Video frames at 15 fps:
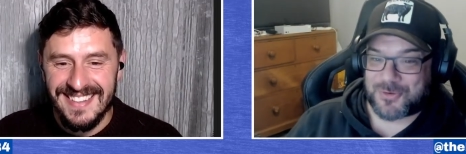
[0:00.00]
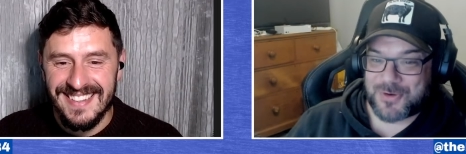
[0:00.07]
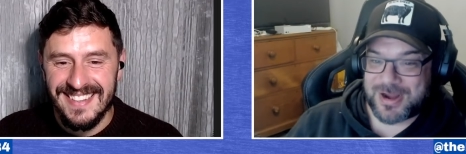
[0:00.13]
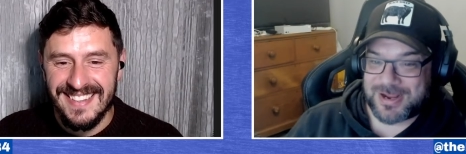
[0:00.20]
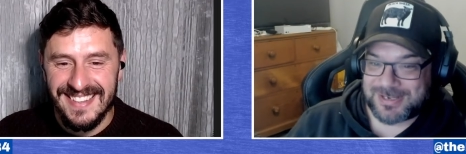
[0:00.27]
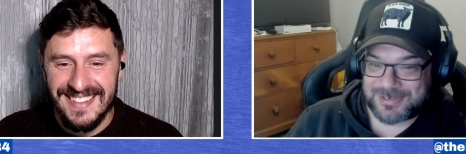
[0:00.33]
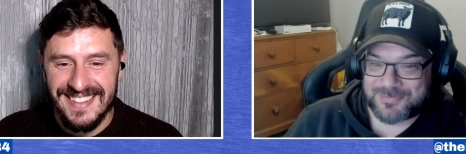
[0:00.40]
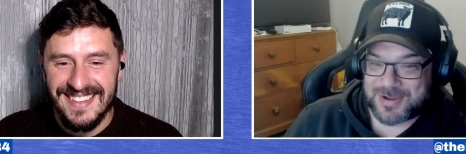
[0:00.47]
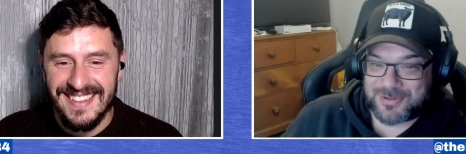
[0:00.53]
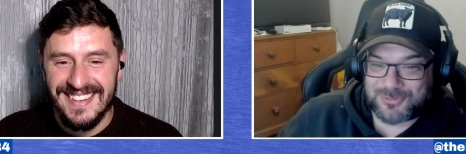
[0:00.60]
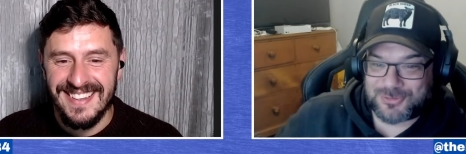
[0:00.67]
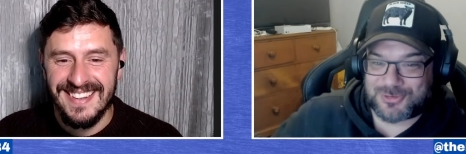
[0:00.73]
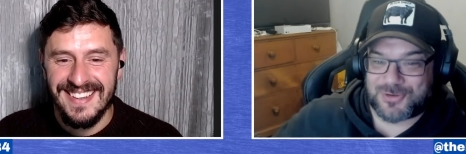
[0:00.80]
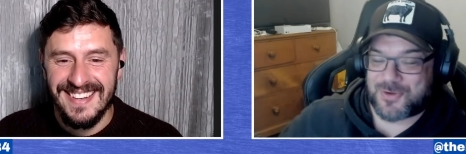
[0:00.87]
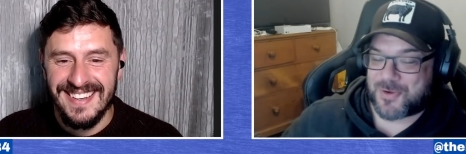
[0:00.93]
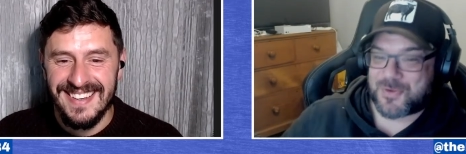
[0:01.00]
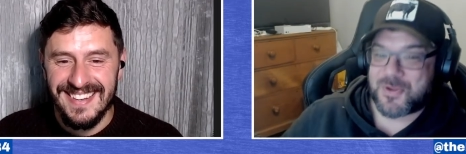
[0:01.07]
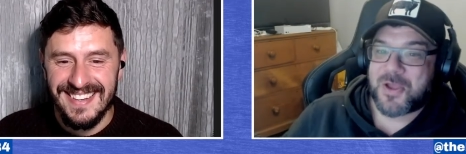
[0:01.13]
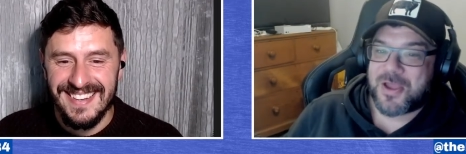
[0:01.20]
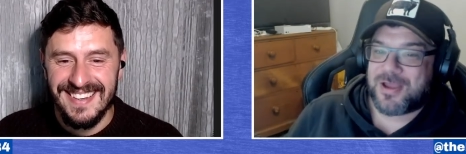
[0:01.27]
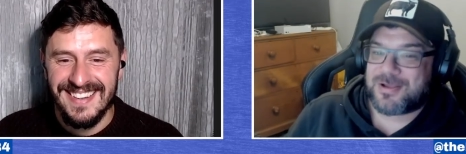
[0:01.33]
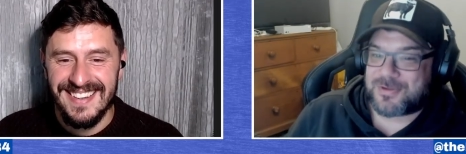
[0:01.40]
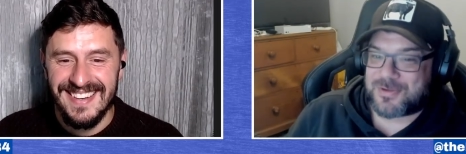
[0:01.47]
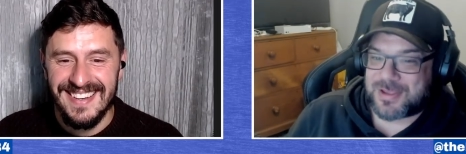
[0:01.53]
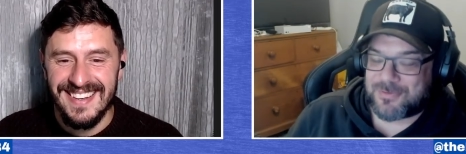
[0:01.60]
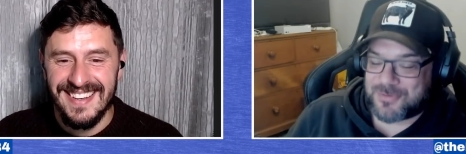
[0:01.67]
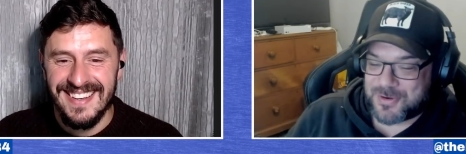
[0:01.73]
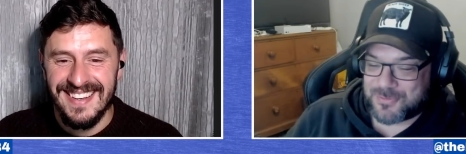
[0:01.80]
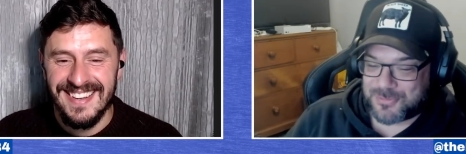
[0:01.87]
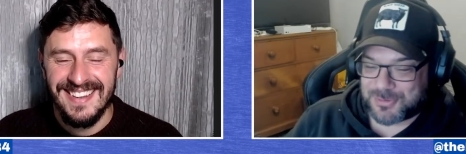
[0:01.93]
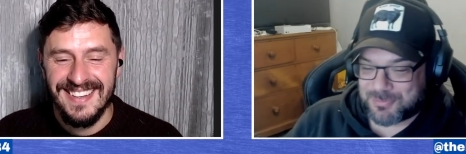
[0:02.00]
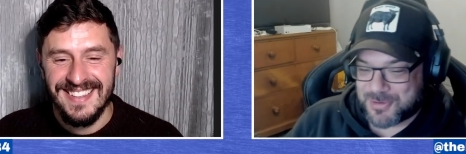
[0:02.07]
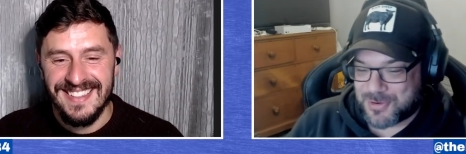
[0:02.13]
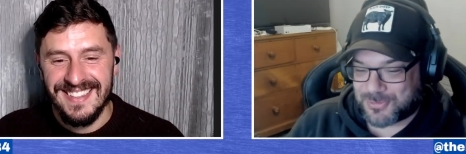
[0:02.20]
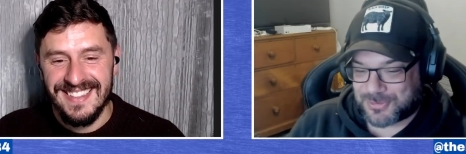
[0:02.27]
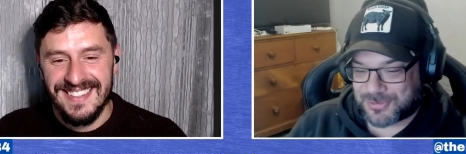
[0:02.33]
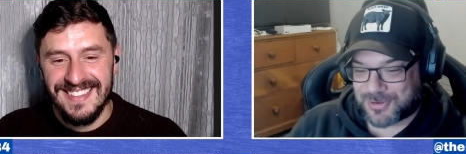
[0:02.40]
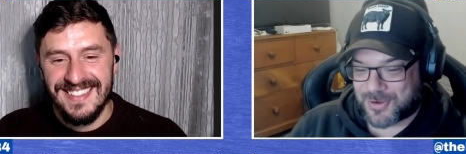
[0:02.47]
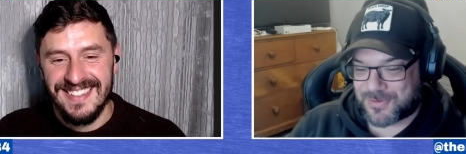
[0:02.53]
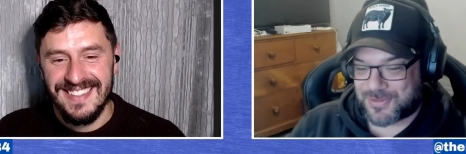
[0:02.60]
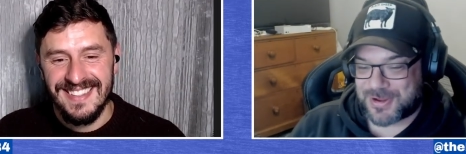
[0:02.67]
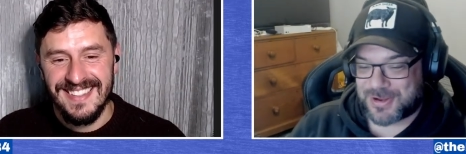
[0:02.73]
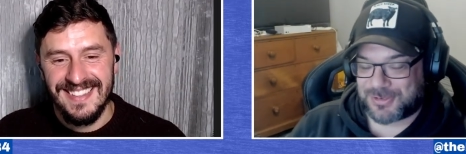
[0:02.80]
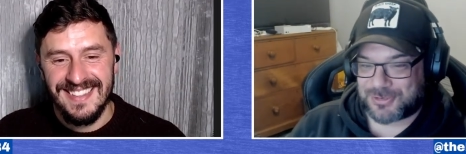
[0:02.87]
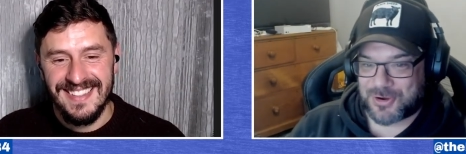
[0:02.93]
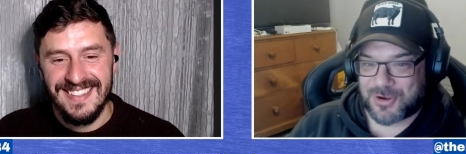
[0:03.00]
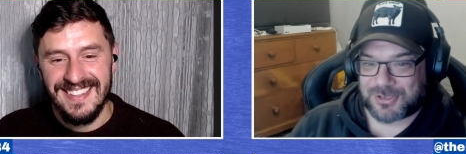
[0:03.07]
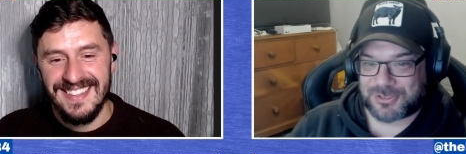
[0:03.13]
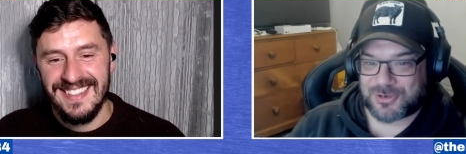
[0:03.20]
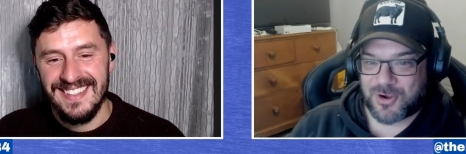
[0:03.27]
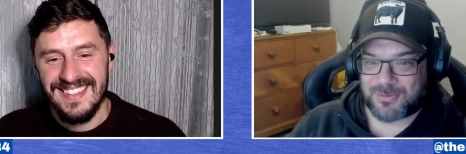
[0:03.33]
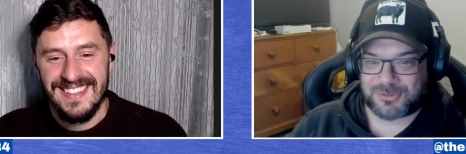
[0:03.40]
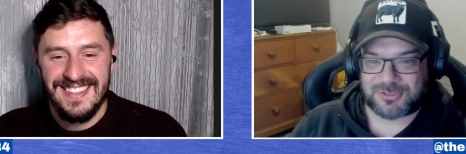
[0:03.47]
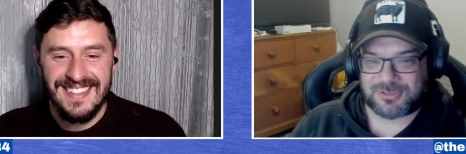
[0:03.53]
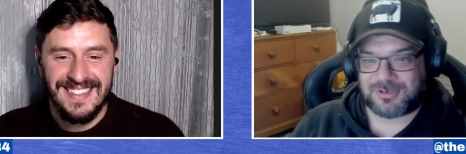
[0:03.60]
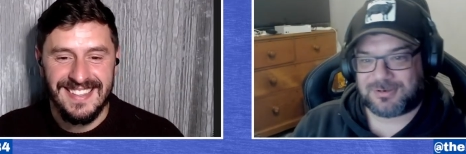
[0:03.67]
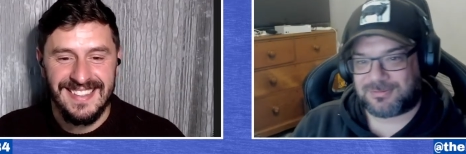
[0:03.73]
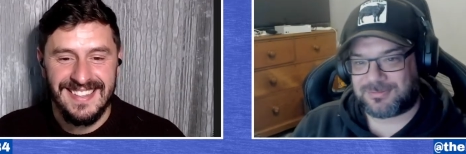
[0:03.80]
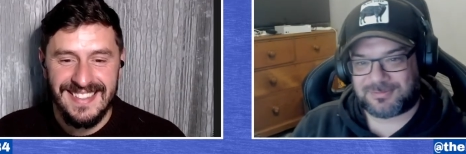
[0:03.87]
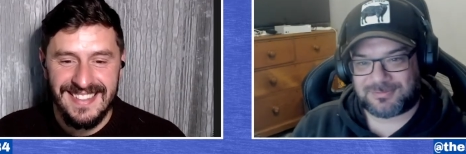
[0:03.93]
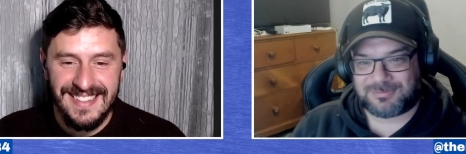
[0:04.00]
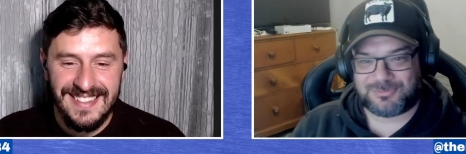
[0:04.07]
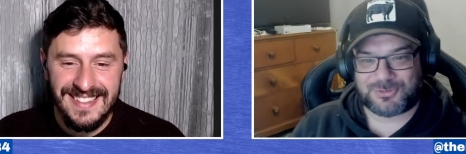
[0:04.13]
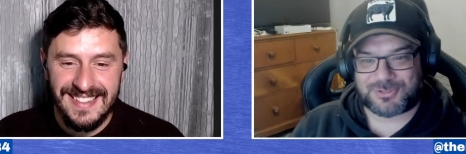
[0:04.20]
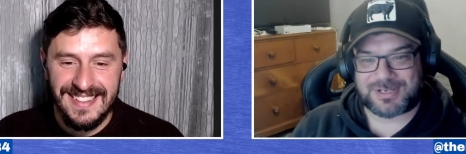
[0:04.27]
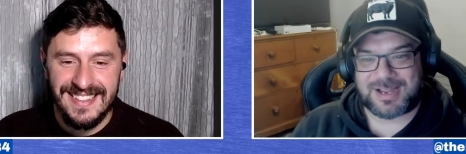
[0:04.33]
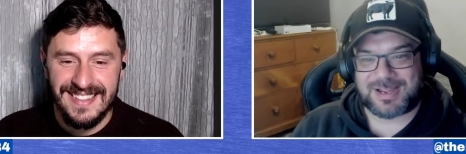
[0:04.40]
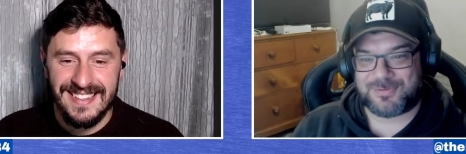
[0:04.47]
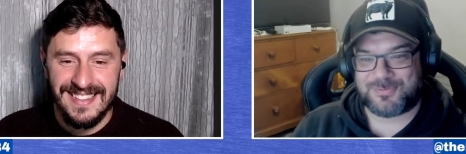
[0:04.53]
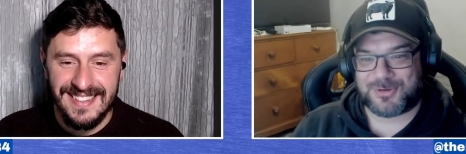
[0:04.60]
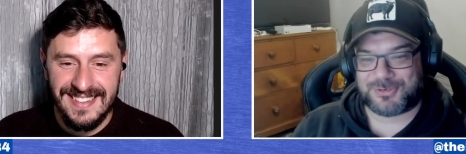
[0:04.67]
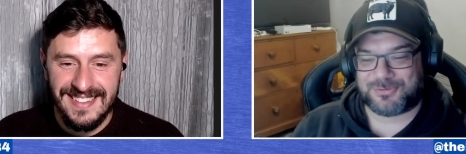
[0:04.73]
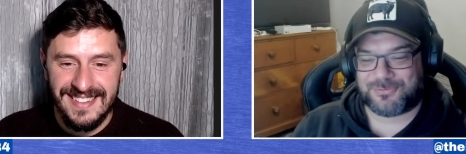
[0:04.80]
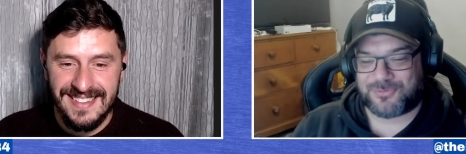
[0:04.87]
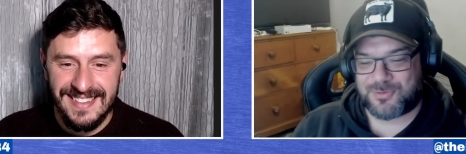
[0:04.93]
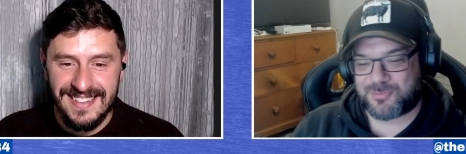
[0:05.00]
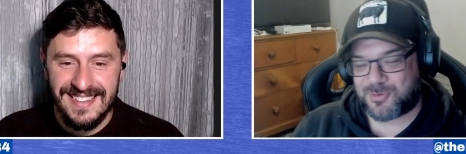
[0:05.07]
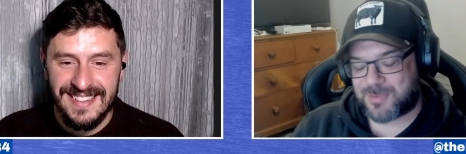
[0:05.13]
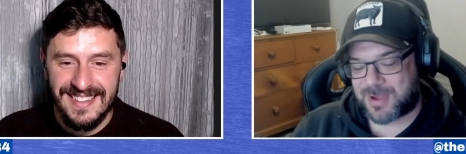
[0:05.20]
Speaker 1: crazy, man. They just like giving us abuse like the entire time. I was just like just sitting here watching football,